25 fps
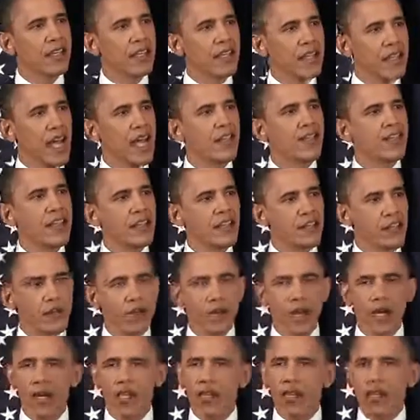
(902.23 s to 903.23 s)
Gaddafi
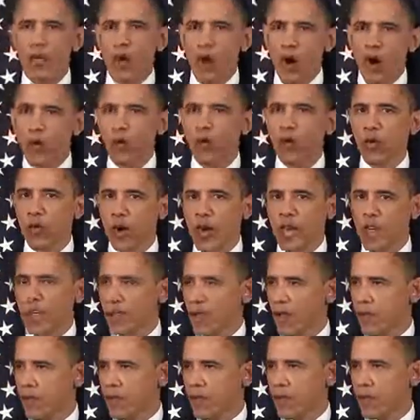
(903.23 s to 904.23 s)
from overrunning
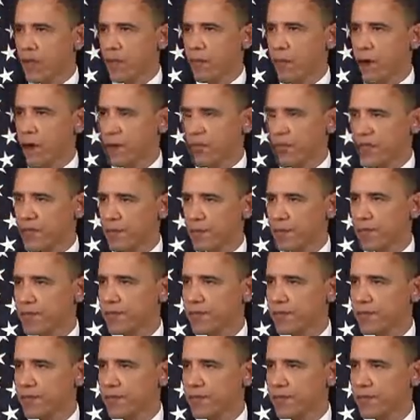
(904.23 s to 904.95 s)
those who oppose him.